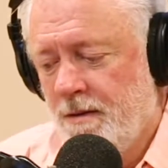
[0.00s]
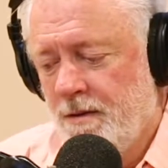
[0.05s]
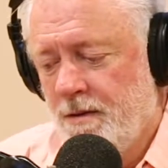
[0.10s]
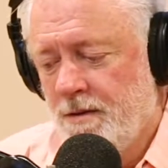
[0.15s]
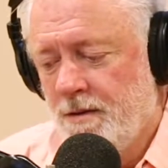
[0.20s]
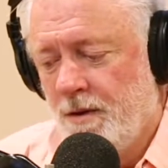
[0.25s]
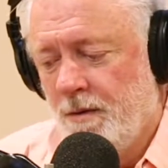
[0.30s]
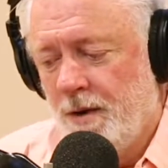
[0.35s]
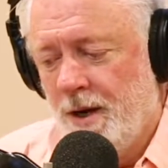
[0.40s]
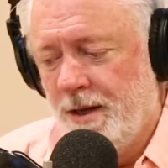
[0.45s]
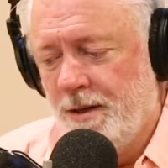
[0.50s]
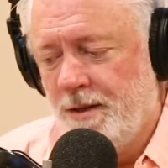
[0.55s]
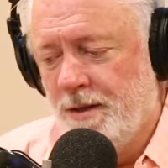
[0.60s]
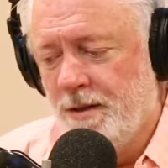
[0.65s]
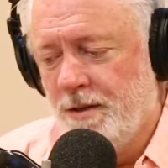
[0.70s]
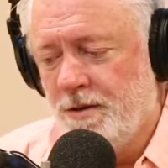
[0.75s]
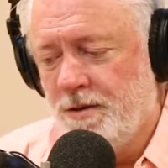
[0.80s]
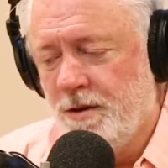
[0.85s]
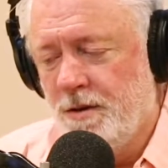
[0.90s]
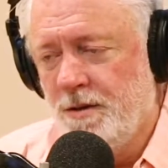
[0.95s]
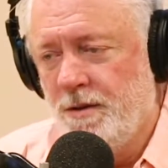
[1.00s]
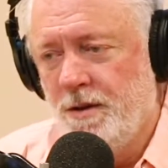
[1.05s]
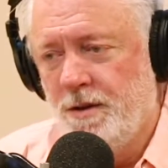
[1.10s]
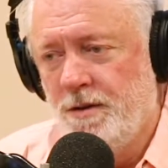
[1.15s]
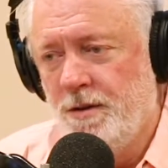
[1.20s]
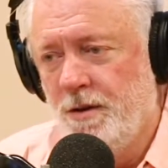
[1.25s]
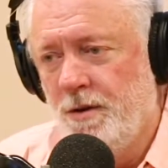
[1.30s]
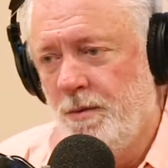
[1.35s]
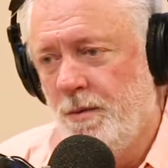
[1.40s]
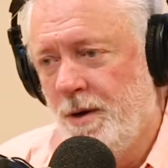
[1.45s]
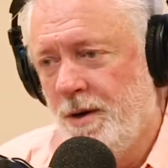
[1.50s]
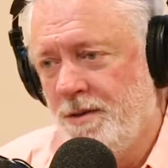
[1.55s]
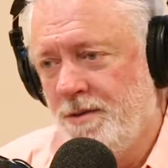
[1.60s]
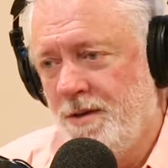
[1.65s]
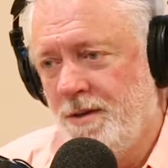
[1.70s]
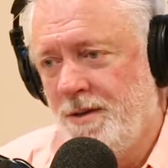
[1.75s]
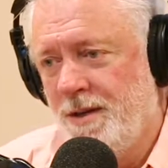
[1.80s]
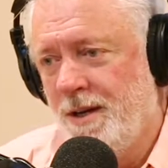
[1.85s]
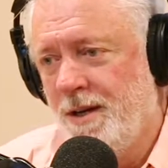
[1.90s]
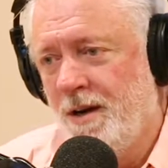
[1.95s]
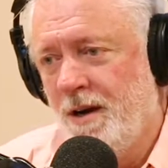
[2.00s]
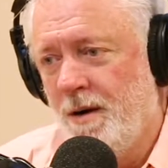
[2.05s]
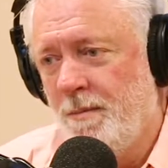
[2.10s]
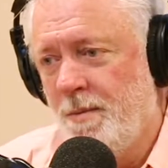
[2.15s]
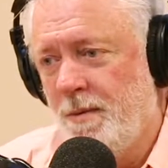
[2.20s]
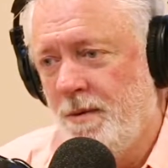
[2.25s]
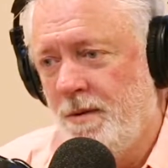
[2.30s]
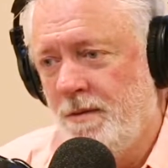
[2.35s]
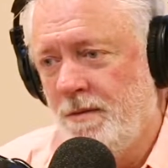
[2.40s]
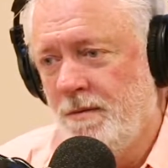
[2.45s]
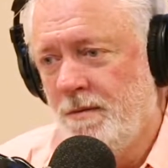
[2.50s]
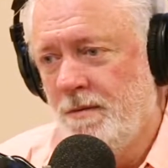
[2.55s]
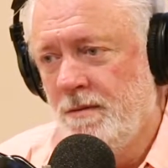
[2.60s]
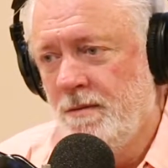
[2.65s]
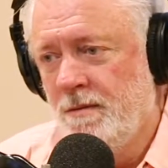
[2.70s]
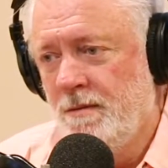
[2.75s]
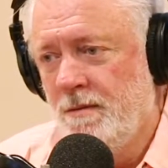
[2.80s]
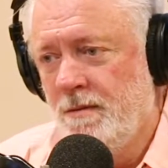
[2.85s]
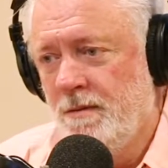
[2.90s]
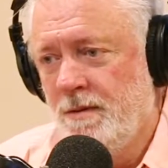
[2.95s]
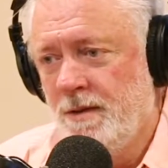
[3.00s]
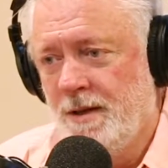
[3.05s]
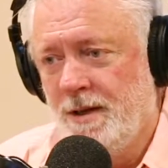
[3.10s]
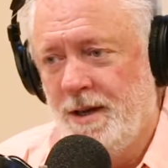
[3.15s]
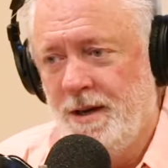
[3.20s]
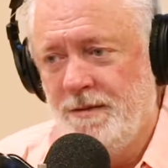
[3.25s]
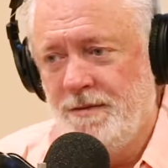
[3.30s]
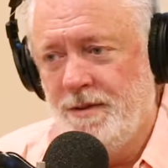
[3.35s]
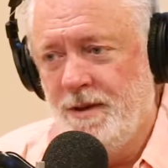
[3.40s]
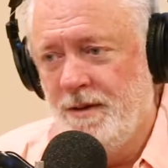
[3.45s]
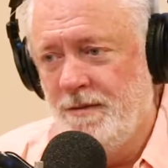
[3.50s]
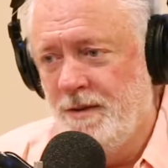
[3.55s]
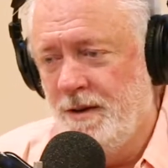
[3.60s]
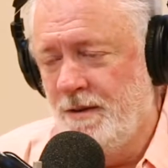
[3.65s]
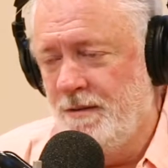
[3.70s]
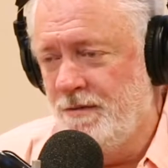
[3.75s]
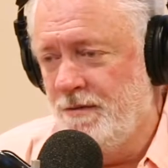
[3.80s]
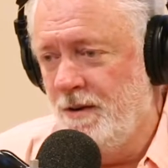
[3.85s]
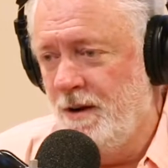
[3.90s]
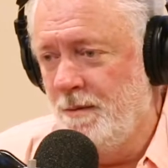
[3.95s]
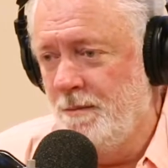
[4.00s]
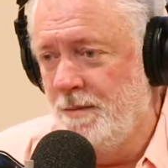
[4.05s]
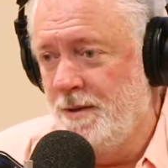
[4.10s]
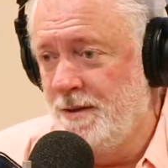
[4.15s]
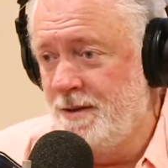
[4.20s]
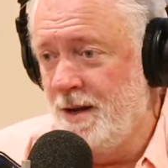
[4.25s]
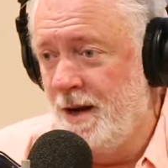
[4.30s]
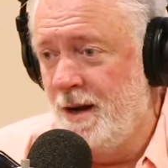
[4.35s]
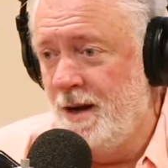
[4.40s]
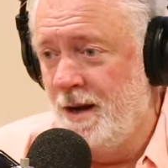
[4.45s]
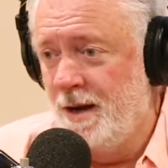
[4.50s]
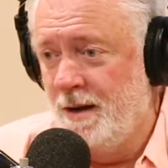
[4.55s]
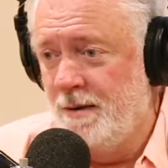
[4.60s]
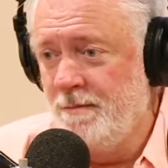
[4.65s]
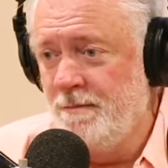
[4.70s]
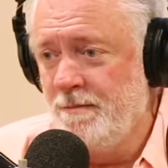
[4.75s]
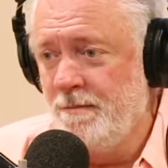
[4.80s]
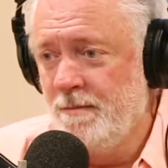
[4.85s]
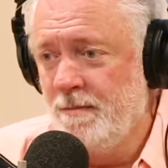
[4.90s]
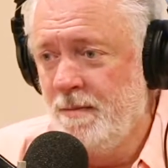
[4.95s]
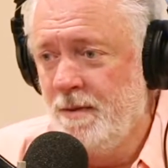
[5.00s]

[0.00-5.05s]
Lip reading: So what I started to do was to decouple the gift giving from the time